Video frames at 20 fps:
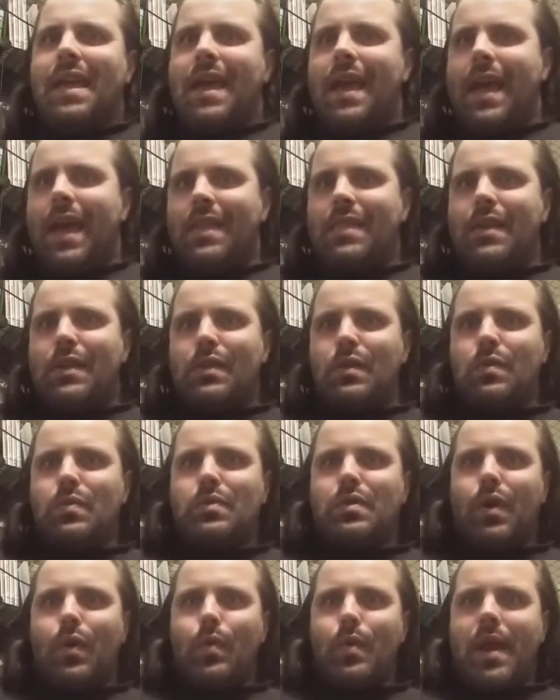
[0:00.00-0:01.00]
and then you
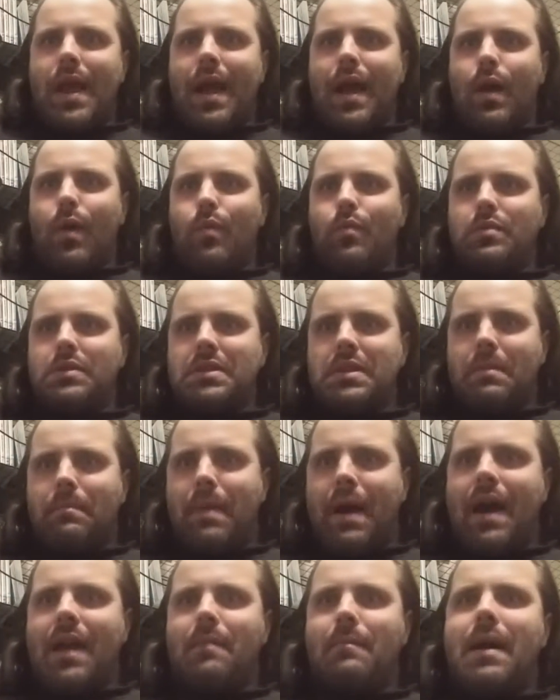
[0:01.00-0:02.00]
go down to the
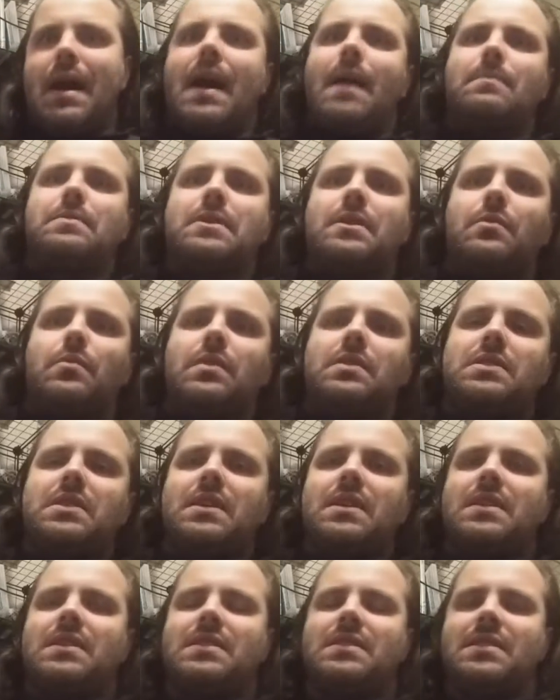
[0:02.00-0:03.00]
bottom option, which
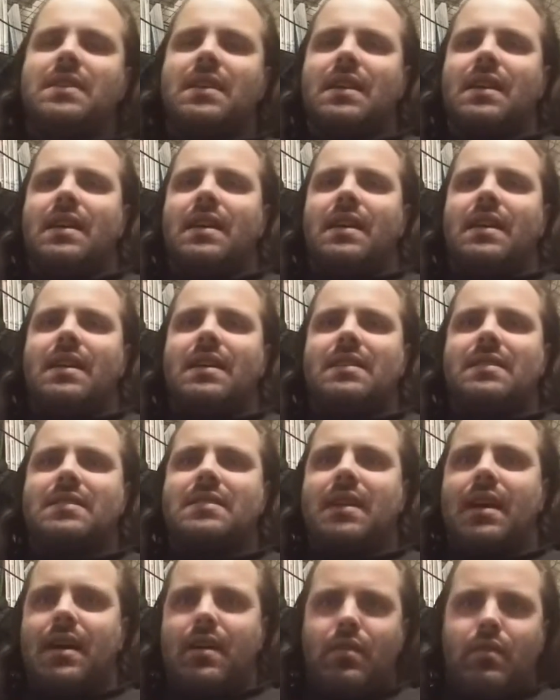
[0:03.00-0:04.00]
is
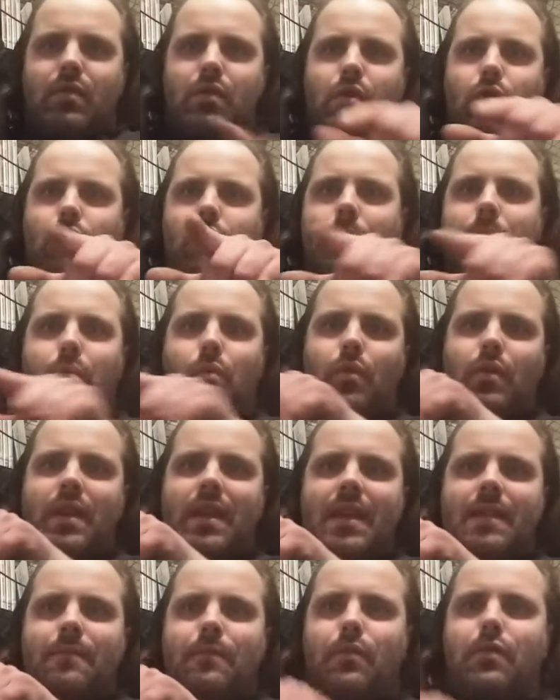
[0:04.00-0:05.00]
you're
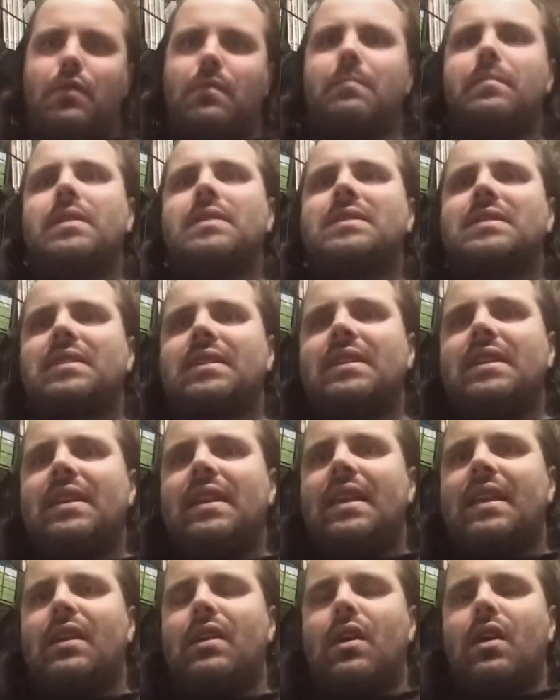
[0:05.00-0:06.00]
reporting it for
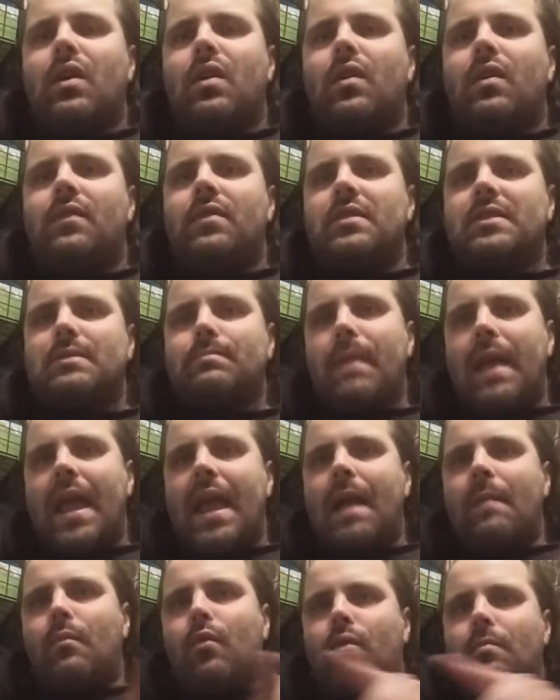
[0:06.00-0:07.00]
misleading
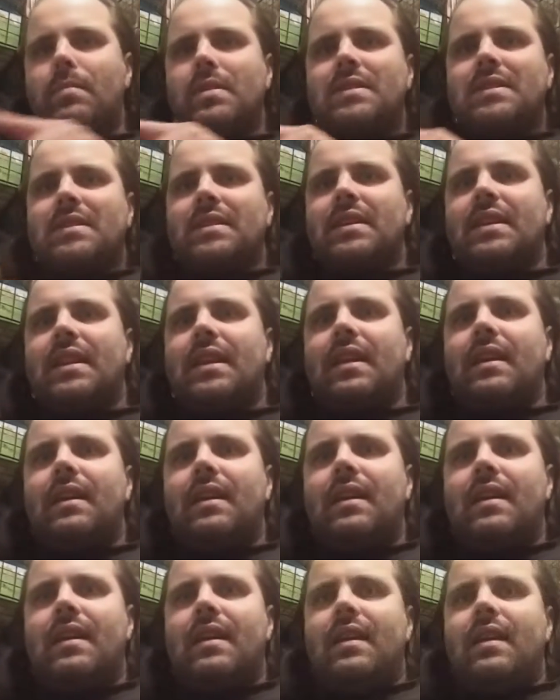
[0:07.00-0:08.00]
spam or misleading
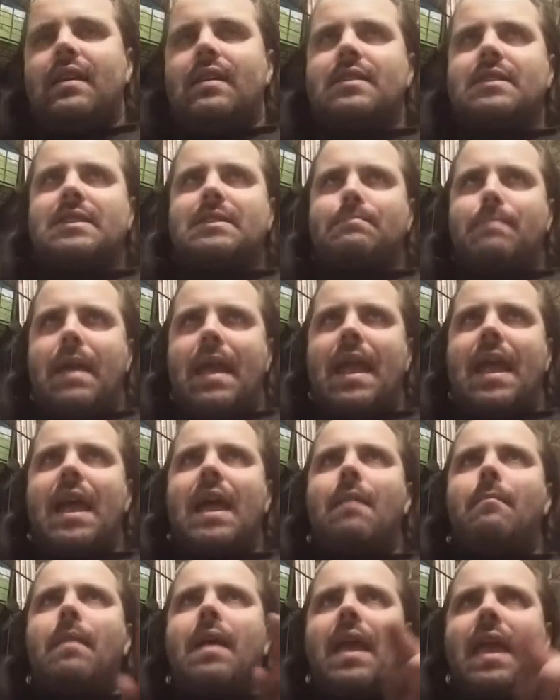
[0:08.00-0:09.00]

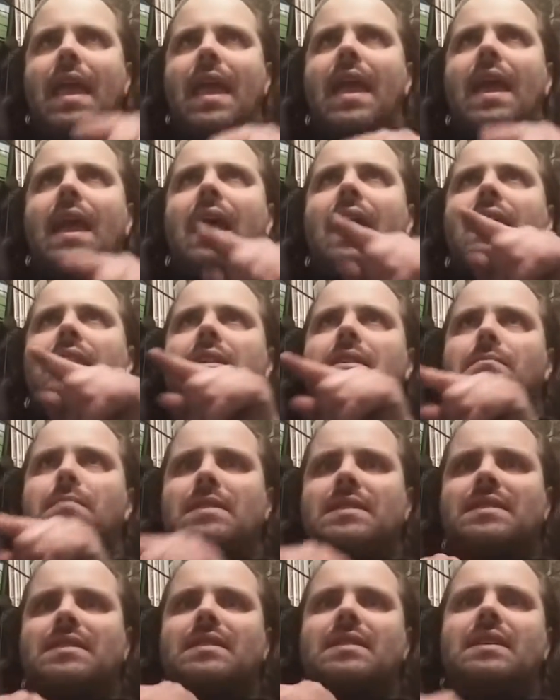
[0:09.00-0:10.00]
spam and
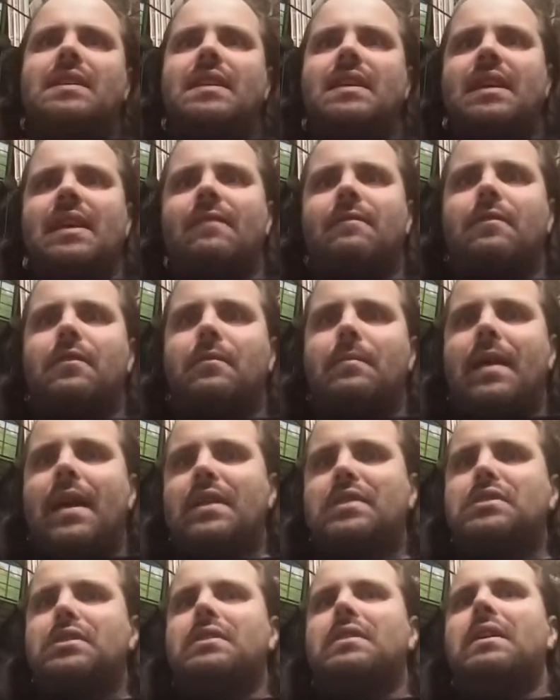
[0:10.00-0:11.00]
misleading
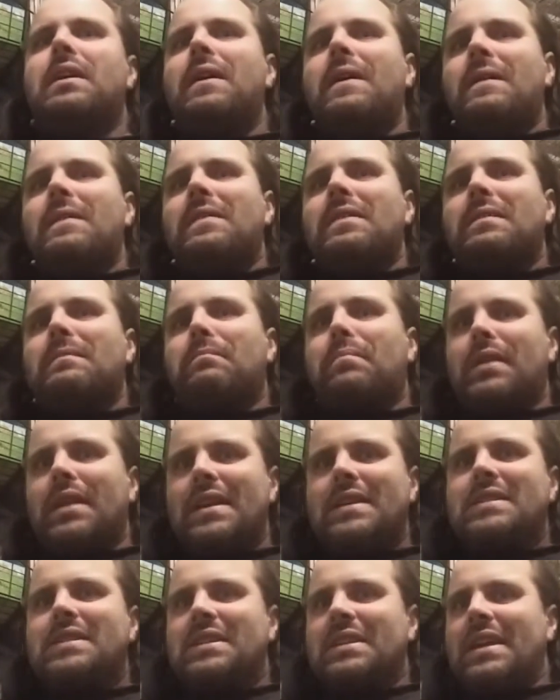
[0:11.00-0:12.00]
information.
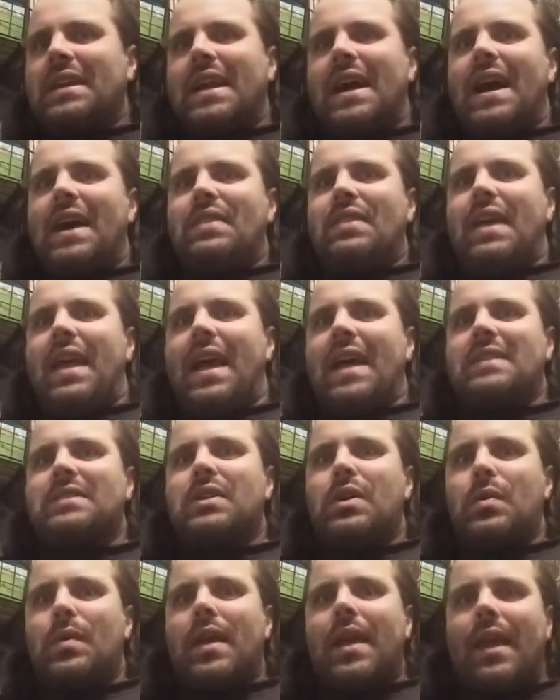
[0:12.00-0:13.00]
Please click on that,
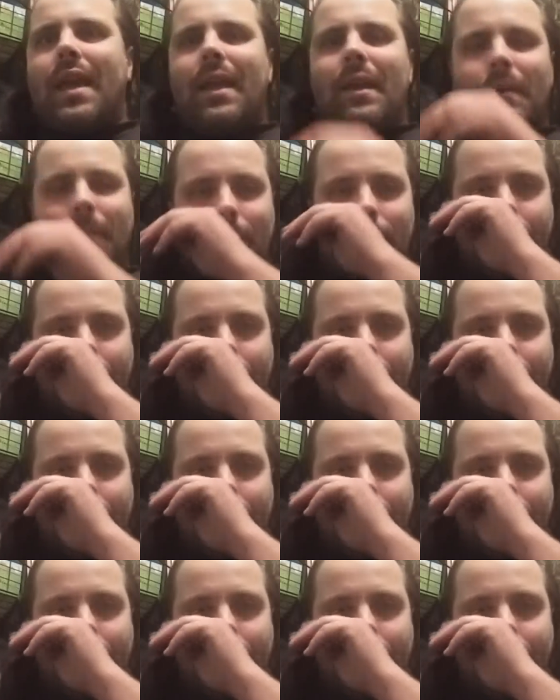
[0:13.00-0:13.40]
okay?